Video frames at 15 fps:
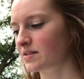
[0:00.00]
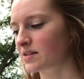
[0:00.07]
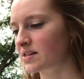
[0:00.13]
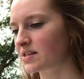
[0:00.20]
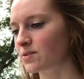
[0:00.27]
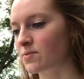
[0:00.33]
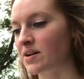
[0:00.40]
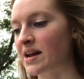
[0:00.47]

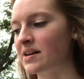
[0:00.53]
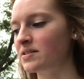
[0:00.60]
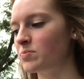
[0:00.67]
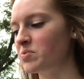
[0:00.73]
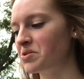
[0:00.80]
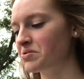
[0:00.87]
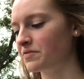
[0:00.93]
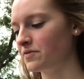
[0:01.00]
This one has
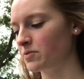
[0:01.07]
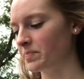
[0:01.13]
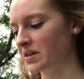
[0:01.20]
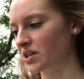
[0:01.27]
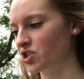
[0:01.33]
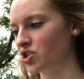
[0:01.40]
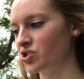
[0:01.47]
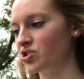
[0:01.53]
beautiful
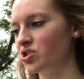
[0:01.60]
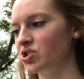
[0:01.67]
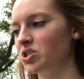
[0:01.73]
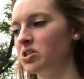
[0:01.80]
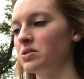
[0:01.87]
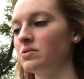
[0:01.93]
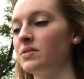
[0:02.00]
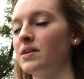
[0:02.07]
pictures
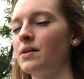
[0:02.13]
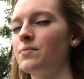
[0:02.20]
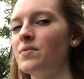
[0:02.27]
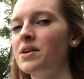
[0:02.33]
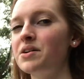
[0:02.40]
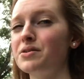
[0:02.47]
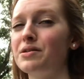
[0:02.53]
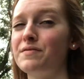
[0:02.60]
too, and I
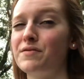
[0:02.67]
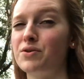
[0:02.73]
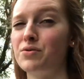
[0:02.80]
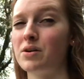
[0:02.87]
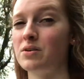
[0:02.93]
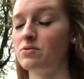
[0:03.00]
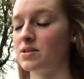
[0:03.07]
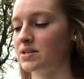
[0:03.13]
wonder if you
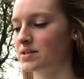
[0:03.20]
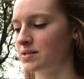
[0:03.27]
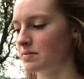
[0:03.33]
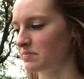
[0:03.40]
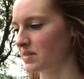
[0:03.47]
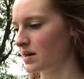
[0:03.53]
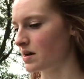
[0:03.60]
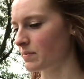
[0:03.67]
noticed
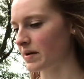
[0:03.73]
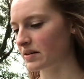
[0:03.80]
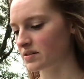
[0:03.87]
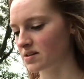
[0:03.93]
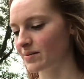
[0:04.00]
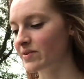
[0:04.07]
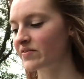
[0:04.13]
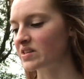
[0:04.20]
something about
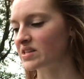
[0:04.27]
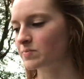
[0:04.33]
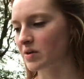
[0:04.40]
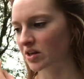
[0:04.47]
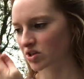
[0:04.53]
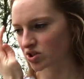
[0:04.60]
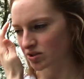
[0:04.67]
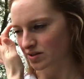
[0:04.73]
some of these
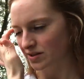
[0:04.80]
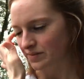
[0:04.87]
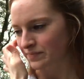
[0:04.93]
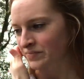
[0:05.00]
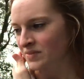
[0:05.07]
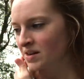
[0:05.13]
pictures.